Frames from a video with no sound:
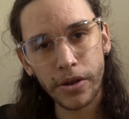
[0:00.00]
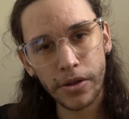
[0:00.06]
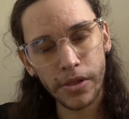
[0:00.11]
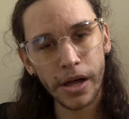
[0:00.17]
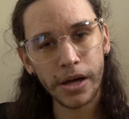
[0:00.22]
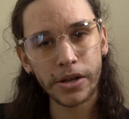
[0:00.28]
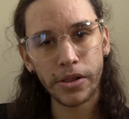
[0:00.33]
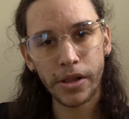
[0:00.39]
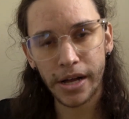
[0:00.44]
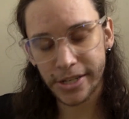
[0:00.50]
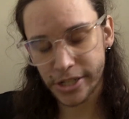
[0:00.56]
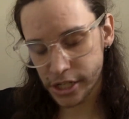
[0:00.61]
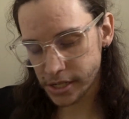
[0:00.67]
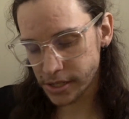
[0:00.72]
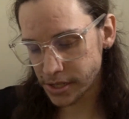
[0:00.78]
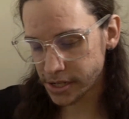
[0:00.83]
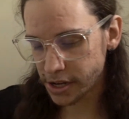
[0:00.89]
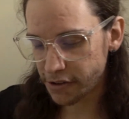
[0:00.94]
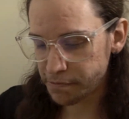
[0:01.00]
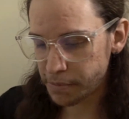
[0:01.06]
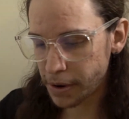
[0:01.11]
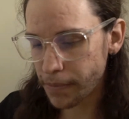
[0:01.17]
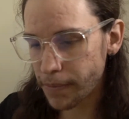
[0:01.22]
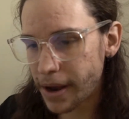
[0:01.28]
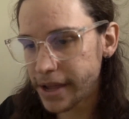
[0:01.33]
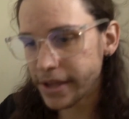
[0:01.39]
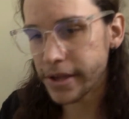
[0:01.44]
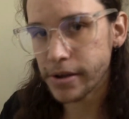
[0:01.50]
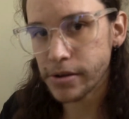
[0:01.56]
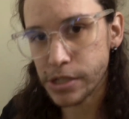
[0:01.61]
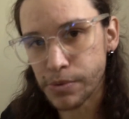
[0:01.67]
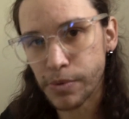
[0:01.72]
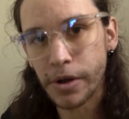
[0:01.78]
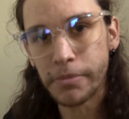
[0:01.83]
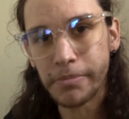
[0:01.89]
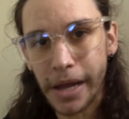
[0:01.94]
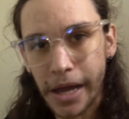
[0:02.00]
a lot of logic and stuff, but right here is where it